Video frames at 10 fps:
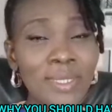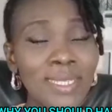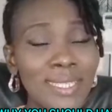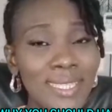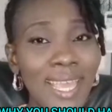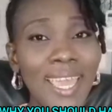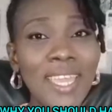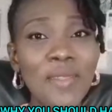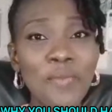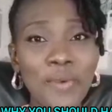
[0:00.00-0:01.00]

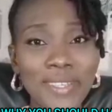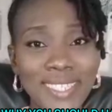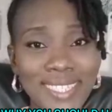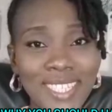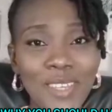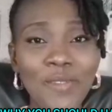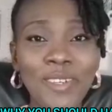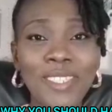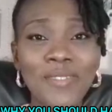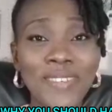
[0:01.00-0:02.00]
Staying positive
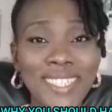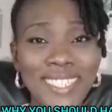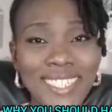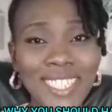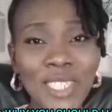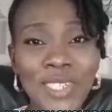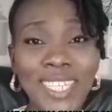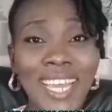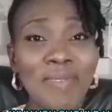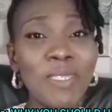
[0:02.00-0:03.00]
on the fertility journey.
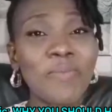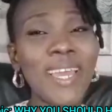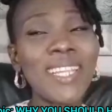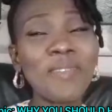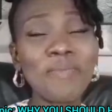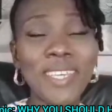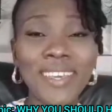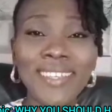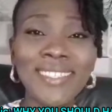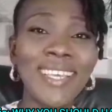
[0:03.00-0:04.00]
I'm smiling
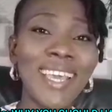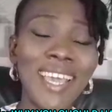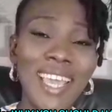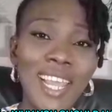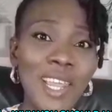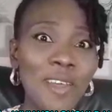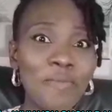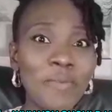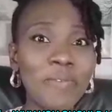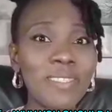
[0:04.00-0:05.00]
because a lot of
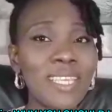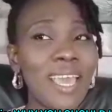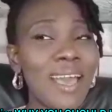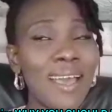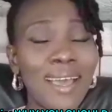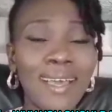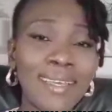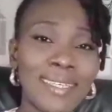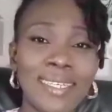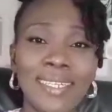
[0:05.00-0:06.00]
people say,
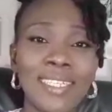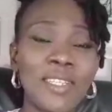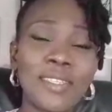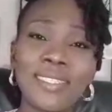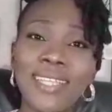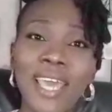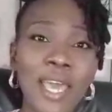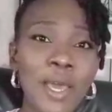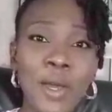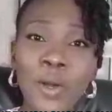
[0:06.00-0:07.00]
it doesn't
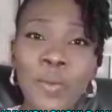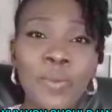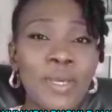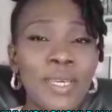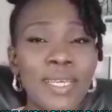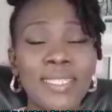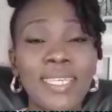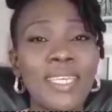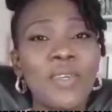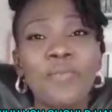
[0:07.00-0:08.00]
help.
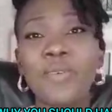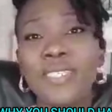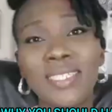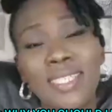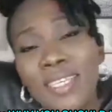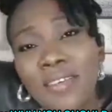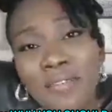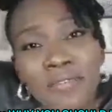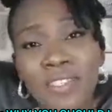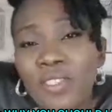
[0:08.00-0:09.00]
Thinking
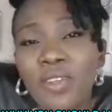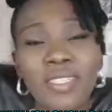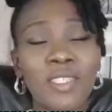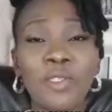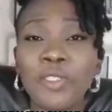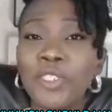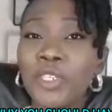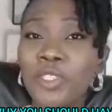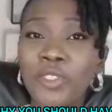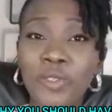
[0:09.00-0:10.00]
positive is not the
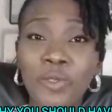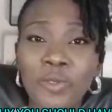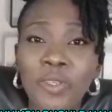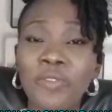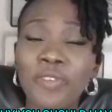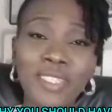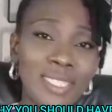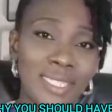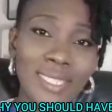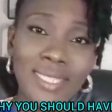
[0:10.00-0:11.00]
solution to
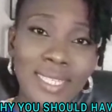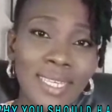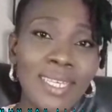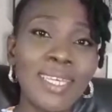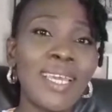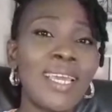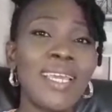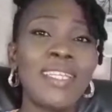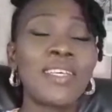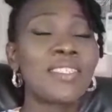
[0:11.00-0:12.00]
infertility.
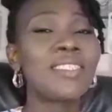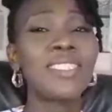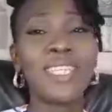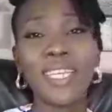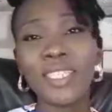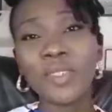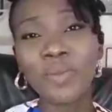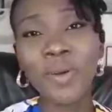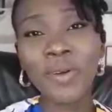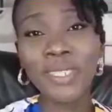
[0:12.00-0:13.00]
It doesn't change
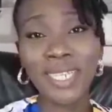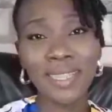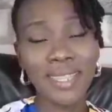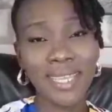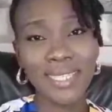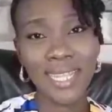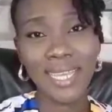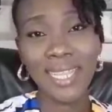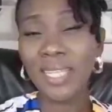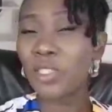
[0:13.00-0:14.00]
much and things like
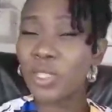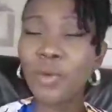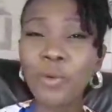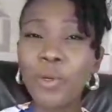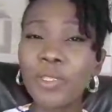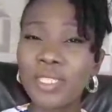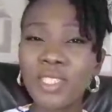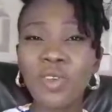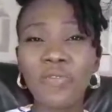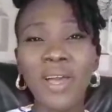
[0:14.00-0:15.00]
that. Today we want to
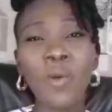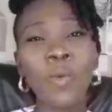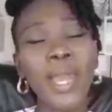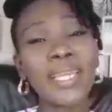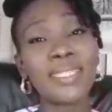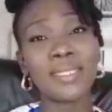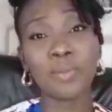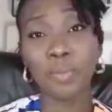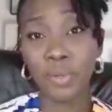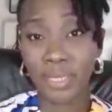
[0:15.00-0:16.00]
discover why it is
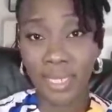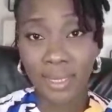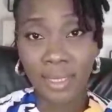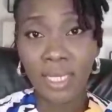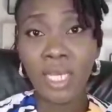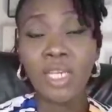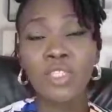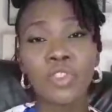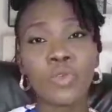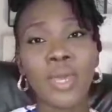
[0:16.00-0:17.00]
important
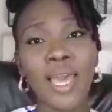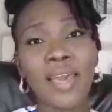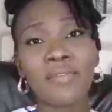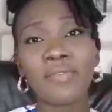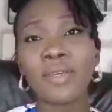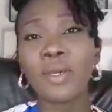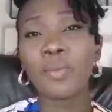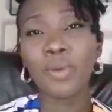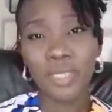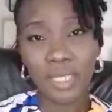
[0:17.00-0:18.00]
to have
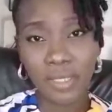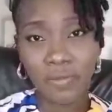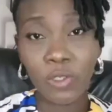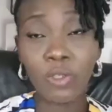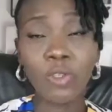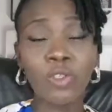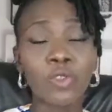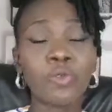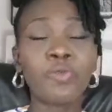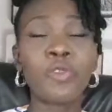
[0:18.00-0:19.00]
positive thoughts or
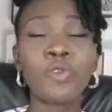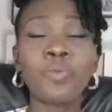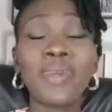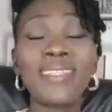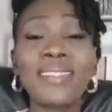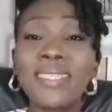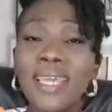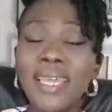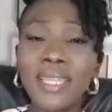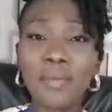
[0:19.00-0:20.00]
to
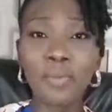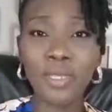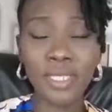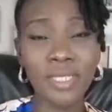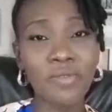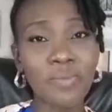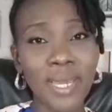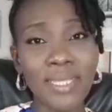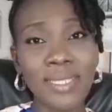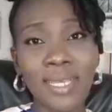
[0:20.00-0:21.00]
maintain a positive
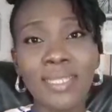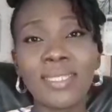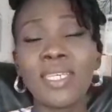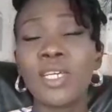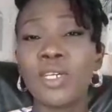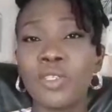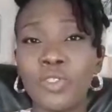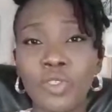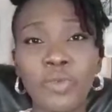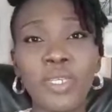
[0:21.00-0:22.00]
mindset
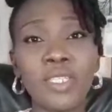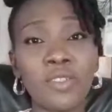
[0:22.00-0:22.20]
during the